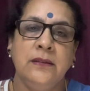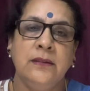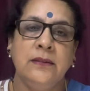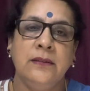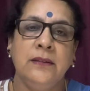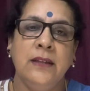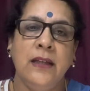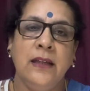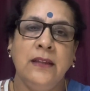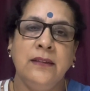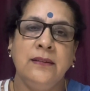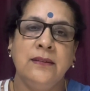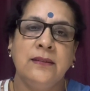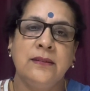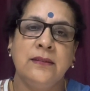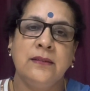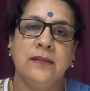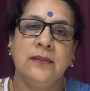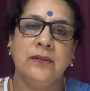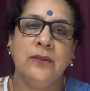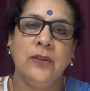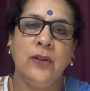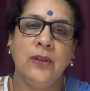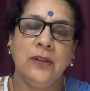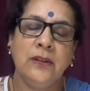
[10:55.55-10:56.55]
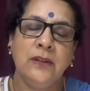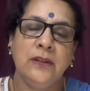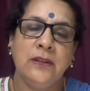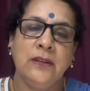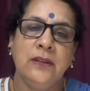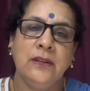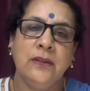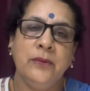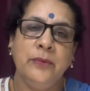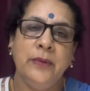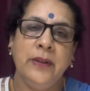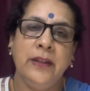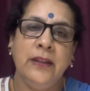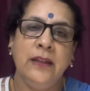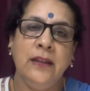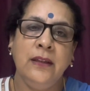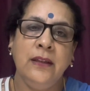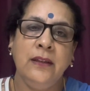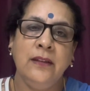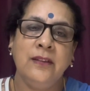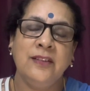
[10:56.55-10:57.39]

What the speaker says: That's not a very